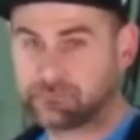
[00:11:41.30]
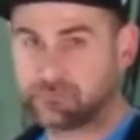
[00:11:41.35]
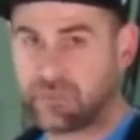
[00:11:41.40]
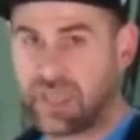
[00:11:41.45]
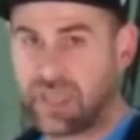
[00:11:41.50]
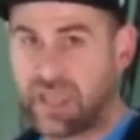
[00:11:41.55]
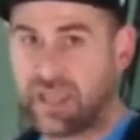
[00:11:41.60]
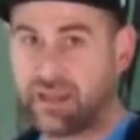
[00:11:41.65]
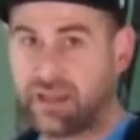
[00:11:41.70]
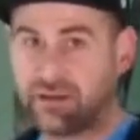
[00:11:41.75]

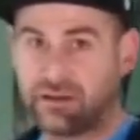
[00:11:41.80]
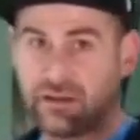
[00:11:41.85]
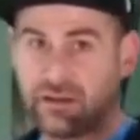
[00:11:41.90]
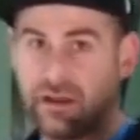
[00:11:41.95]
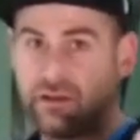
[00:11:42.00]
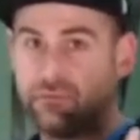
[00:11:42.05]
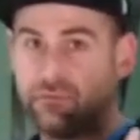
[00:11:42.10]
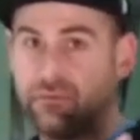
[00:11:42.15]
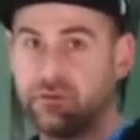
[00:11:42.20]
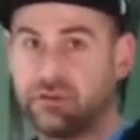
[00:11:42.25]

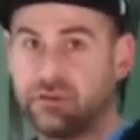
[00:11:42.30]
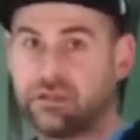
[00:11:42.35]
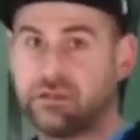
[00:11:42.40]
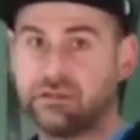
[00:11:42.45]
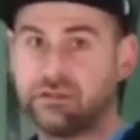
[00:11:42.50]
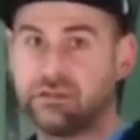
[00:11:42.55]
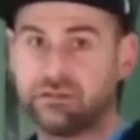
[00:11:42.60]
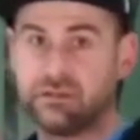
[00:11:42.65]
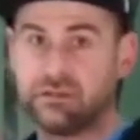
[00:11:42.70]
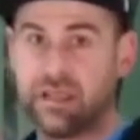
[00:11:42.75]
and
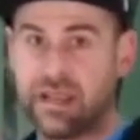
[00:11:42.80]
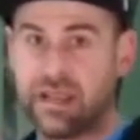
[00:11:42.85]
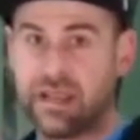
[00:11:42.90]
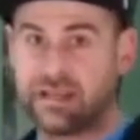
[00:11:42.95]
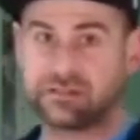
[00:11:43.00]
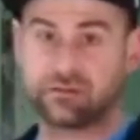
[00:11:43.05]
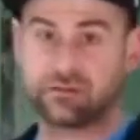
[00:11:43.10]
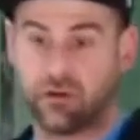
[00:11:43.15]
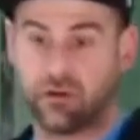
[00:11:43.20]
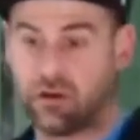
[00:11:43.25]
really
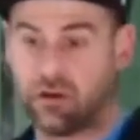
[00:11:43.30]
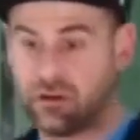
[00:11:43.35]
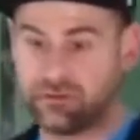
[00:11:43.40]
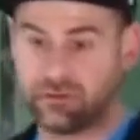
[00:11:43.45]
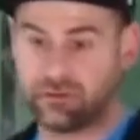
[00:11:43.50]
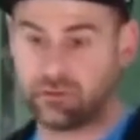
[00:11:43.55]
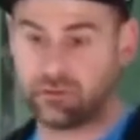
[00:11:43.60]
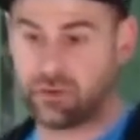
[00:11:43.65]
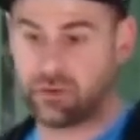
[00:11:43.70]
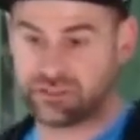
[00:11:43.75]
answer all
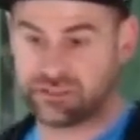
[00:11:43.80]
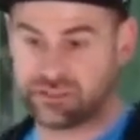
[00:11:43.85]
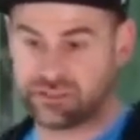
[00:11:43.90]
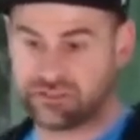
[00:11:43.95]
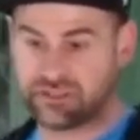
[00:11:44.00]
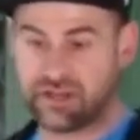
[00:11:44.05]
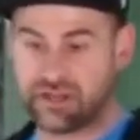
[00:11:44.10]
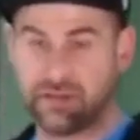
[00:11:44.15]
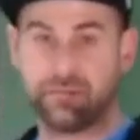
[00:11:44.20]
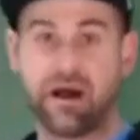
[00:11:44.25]
the questions
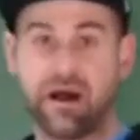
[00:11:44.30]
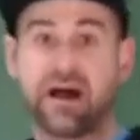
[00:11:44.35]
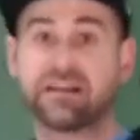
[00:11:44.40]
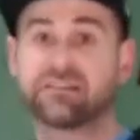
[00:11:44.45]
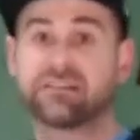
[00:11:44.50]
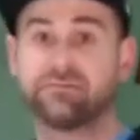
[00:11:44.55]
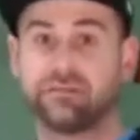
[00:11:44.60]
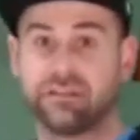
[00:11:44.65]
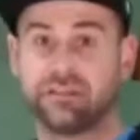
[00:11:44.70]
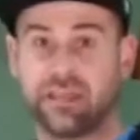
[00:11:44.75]
that I
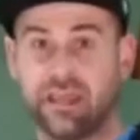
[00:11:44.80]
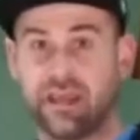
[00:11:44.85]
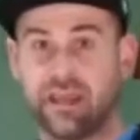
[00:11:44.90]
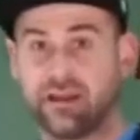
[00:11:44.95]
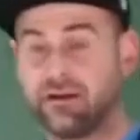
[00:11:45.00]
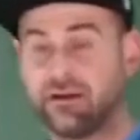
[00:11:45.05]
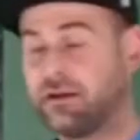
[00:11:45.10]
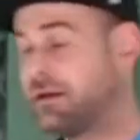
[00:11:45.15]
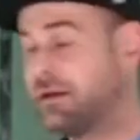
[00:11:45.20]
possibly can.